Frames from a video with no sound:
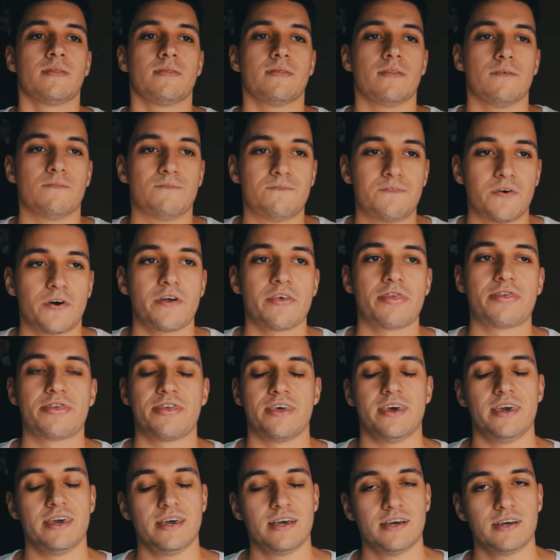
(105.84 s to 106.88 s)
the first
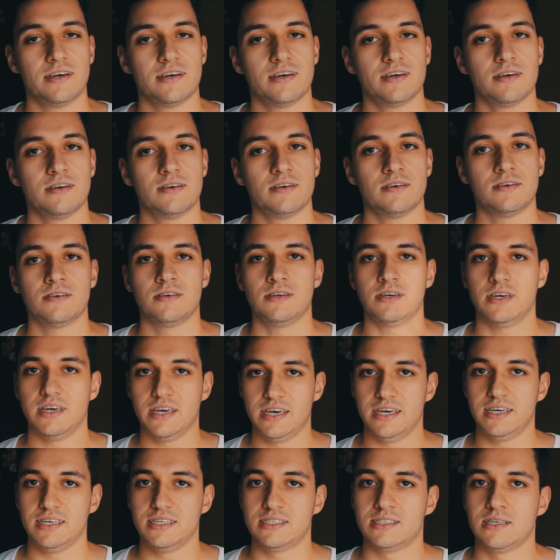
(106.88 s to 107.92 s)
thing
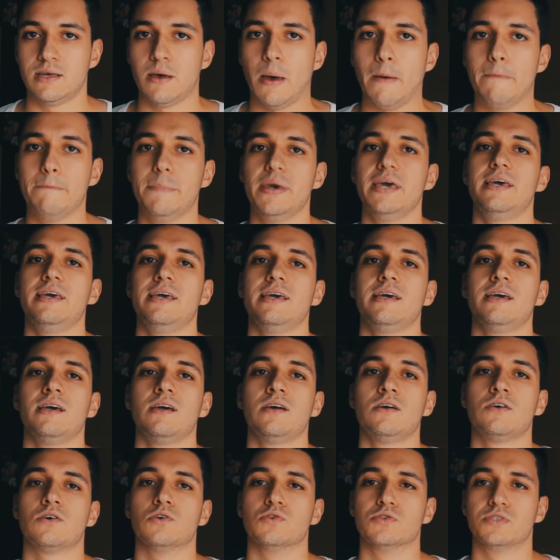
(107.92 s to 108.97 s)
is being
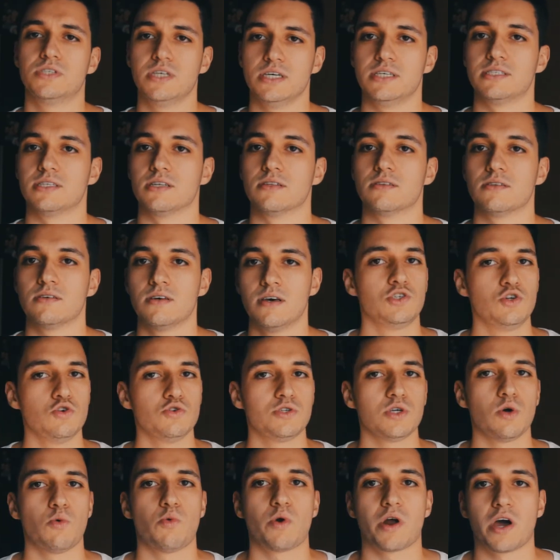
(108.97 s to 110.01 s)
consistent,
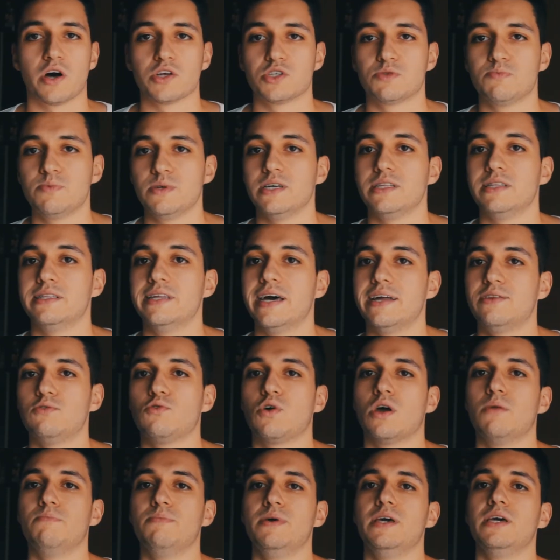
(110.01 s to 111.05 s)
choosing a workout split that
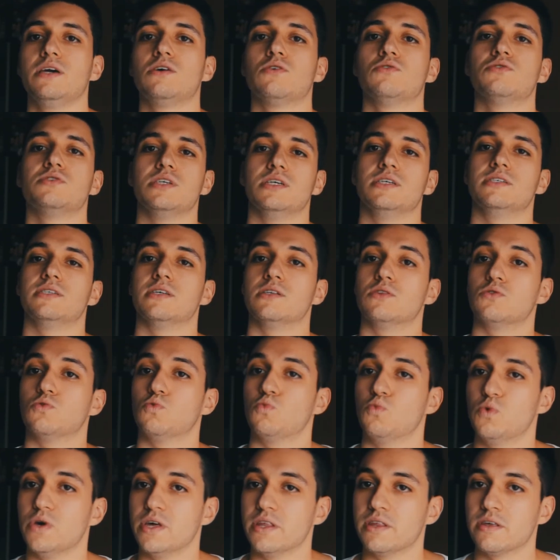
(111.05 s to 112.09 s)
you can be consistent
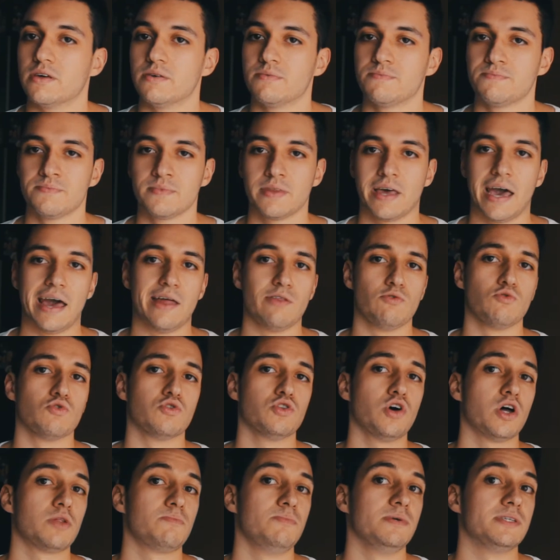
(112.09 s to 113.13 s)
with and you'll
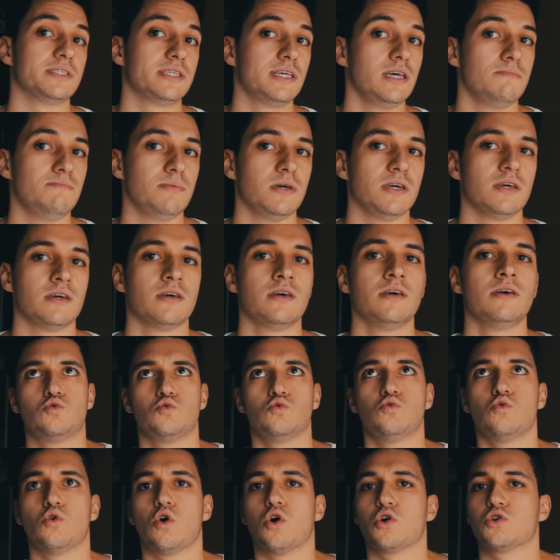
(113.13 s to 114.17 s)
not be skipping
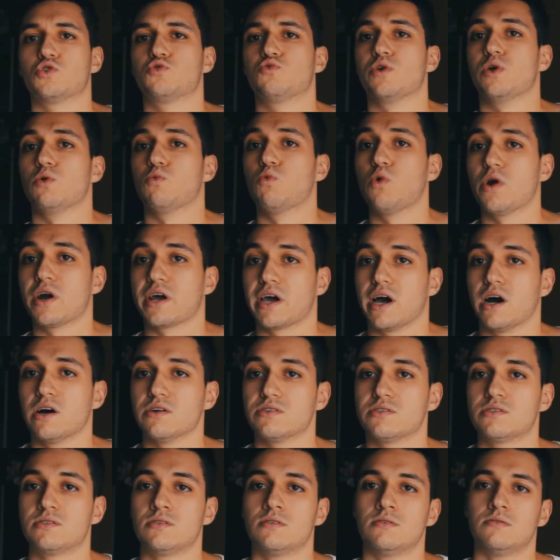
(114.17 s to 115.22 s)
two or three
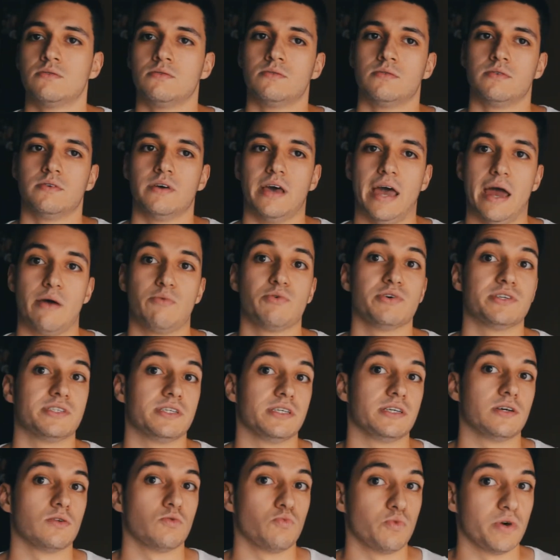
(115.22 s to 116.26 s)
workouts every
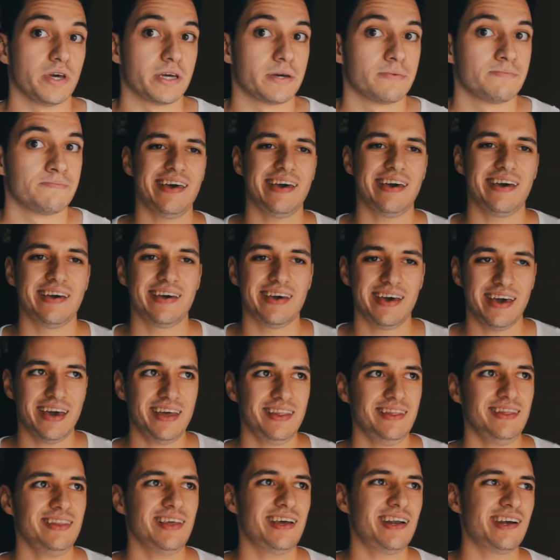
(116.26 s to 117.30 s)
single week.
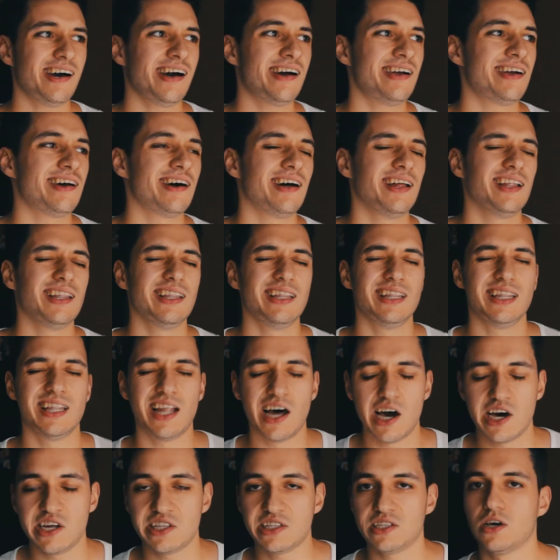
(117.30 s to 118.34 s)
And there are a
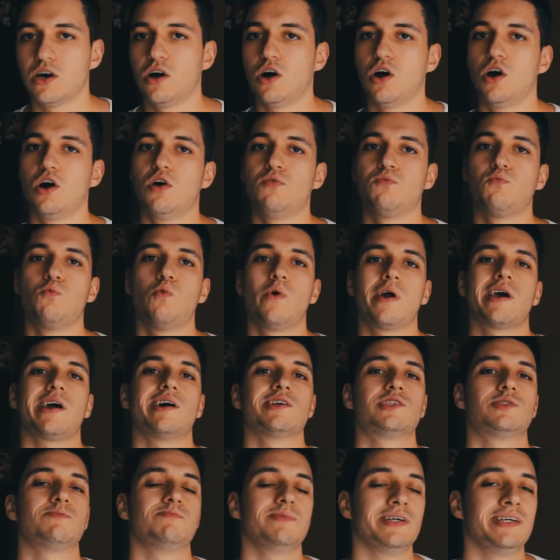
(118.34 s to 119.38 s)
lot of
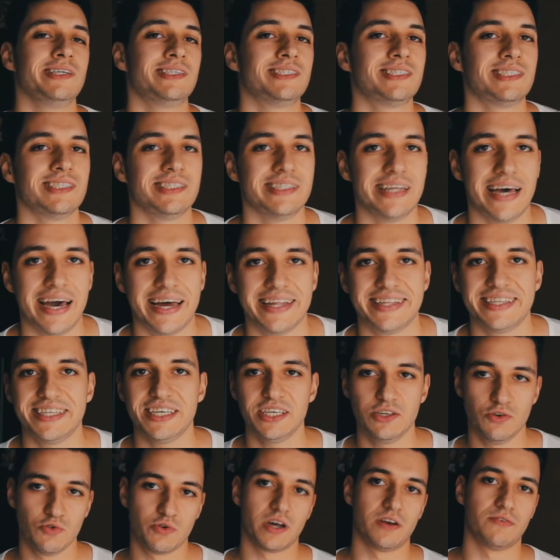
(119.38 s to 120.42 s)
workout splits that
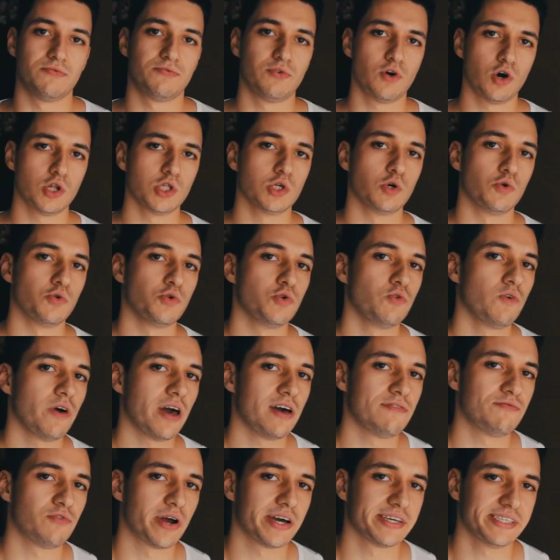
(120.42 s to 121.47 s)
you can follow. You
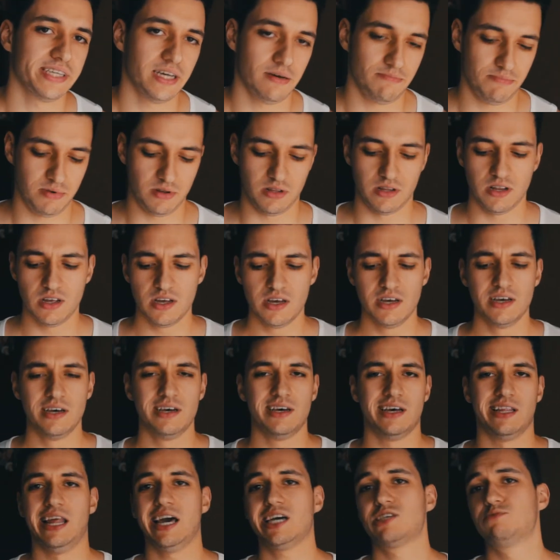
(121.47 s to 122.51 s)
have, for example,
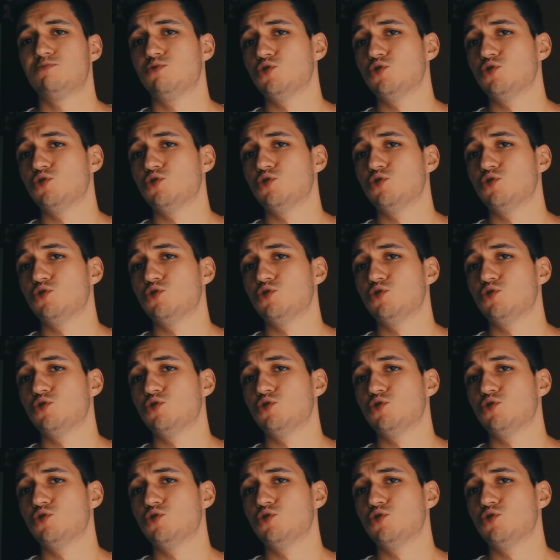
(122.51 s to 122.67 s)
let's